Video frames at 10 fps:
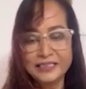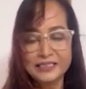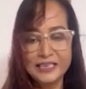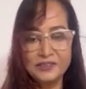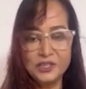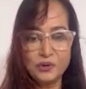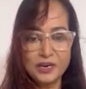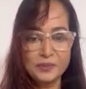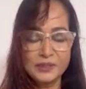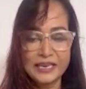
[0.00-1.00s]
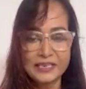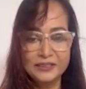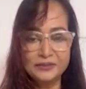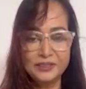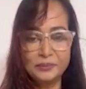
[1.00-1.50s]
71%
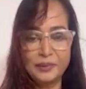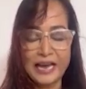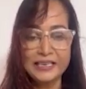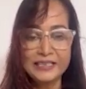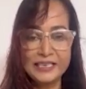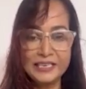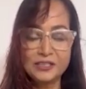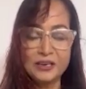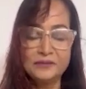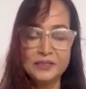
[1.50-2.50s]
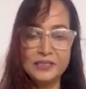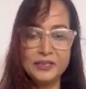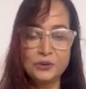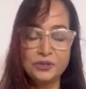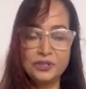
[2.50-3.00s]
of the planet is covered
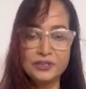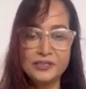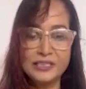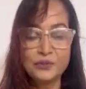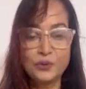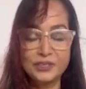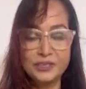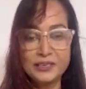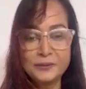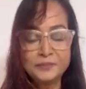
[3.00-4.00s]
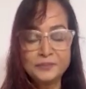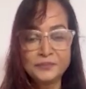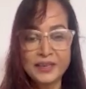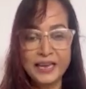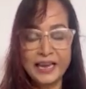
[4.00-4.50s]
in oceans and water.
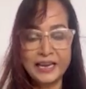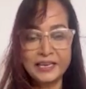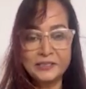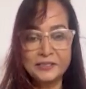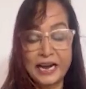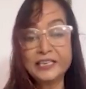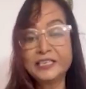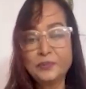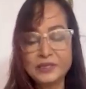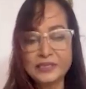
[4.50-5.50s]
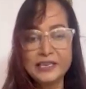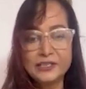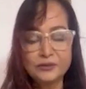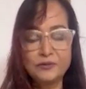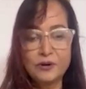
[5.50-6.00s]
And
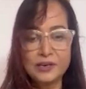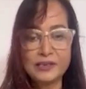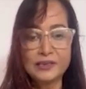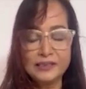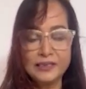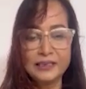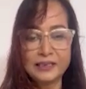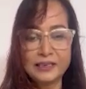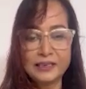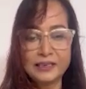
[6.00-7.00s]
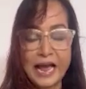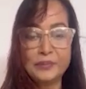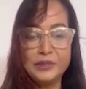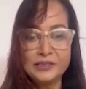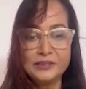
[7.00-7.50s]
90% of our
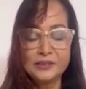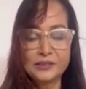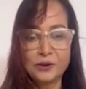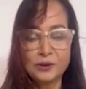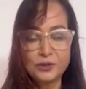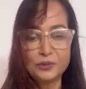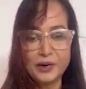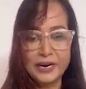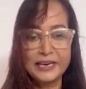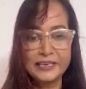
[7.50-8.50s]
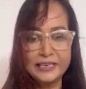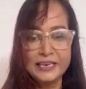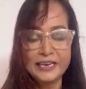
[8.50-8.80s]
inhabitants occupy